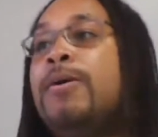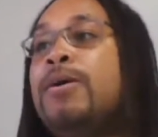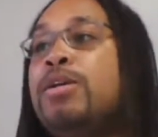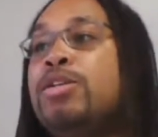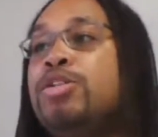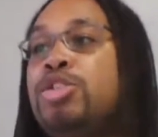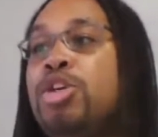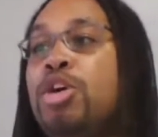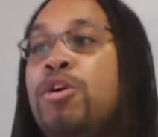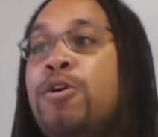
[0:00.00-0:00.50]

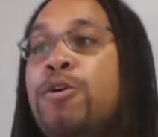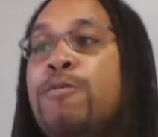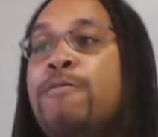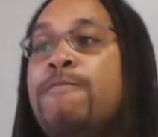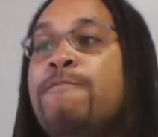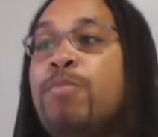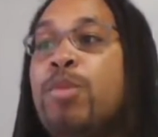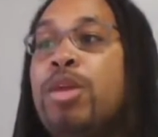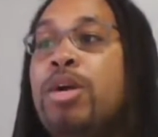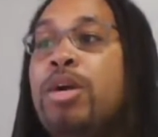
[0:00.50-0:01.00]

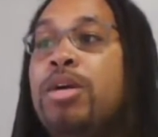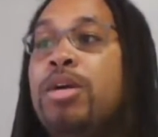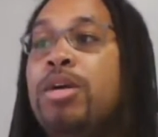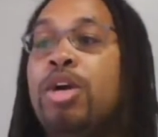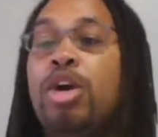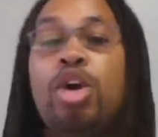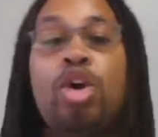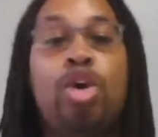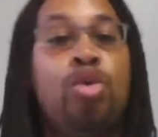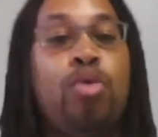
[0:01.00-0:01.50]
So
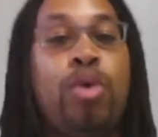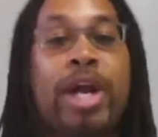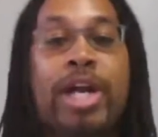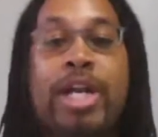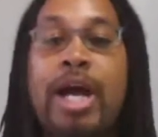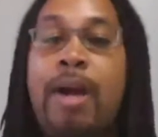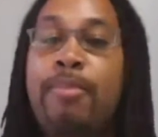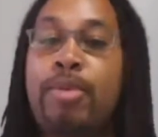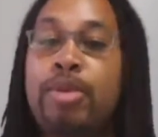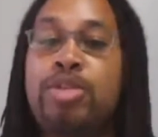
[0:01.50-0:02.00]
great
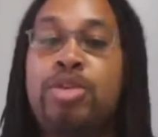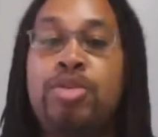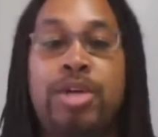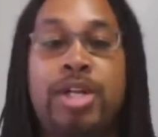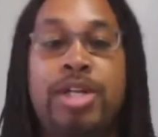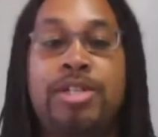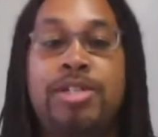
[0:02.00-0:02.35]
opportunities